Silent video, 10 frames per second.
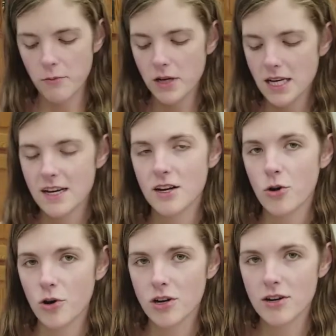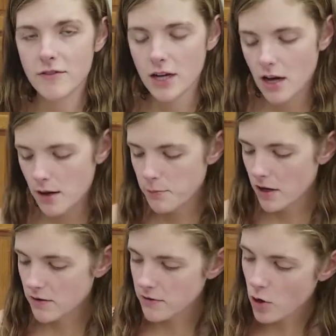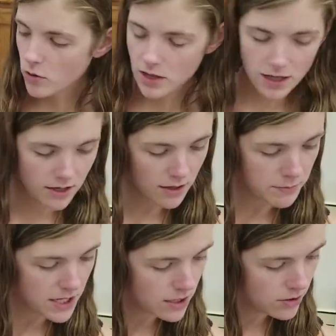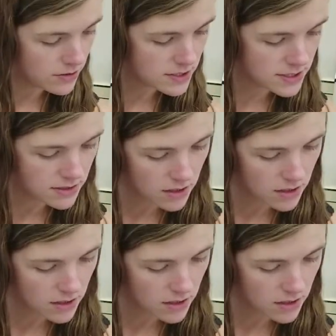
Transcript: we need 1/4 cup of coconut aminos,